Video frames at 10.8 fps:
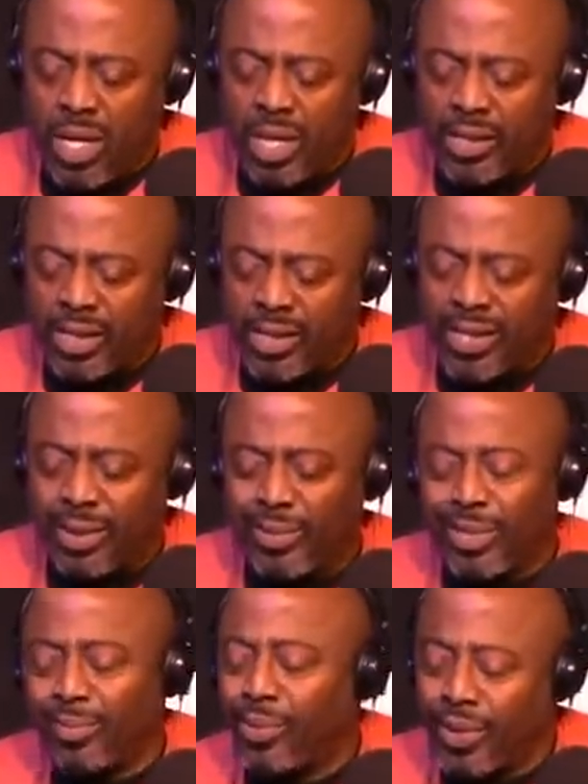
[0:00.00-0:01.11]
And she said,
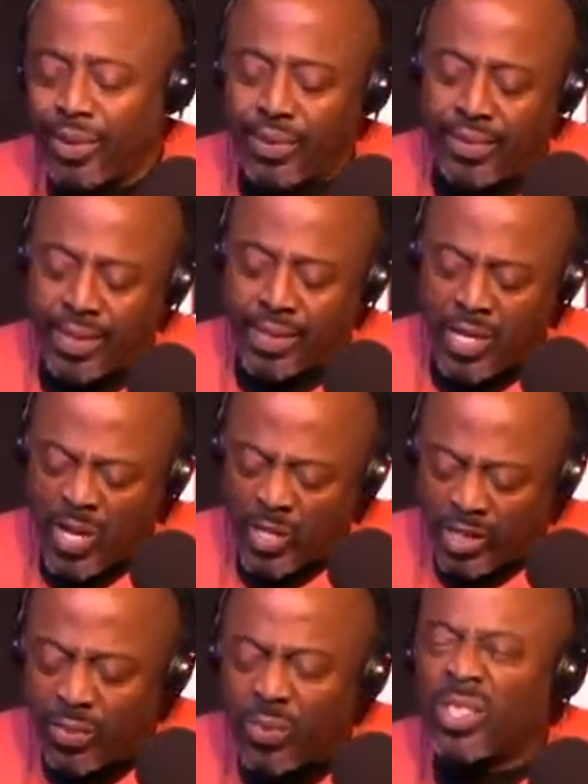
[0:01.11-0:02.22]
boy, are you crazy?
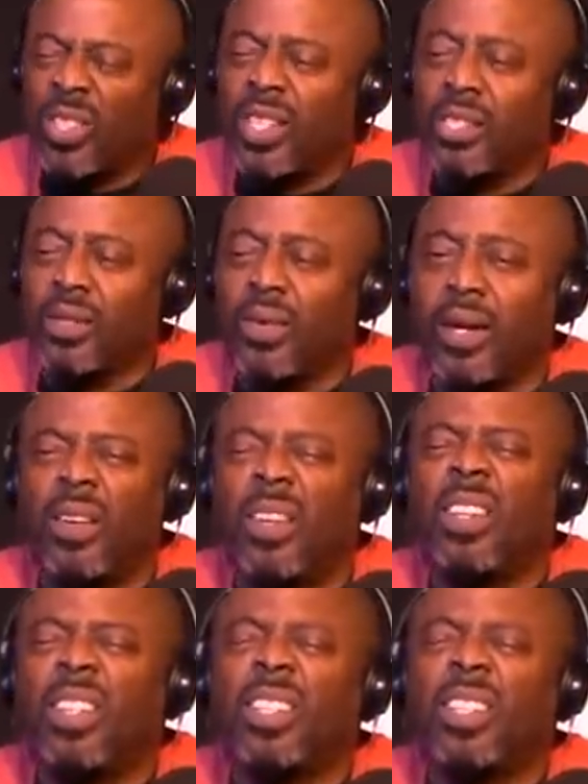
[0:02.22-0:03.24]
She said, what's your Instagram?